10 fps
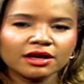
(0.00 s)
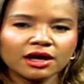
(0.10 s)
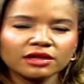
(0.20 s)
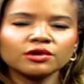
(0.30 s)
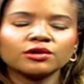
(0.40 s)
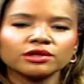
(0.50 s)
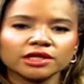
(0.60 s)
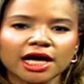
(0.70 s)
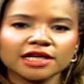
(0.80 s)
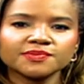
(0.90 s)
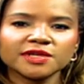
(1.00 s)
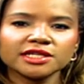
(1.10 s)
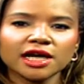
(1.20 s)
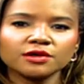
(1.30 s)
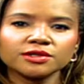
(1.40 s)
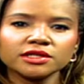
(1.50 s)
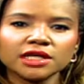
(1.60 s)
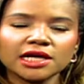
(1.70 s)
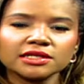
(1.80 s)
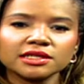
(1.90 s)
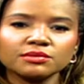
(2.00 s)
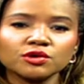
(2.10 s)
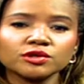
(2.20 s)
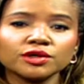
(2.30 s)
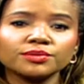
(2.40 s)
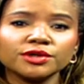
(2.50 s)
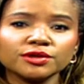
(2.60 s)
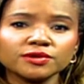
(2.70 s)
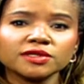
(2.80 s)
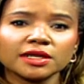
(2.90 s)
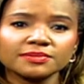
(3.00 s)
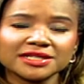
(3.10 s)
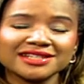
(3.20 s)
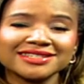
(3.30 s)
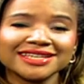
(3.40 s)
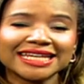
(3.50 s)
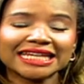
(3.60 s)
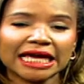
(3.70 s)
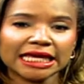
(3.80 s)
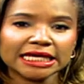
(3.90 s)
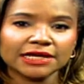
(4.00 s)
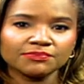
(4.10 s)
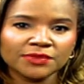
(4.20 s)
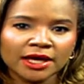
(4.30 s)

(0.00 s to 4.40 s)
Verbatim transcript: Alcohol has been touted as the most abused substance in Kenya.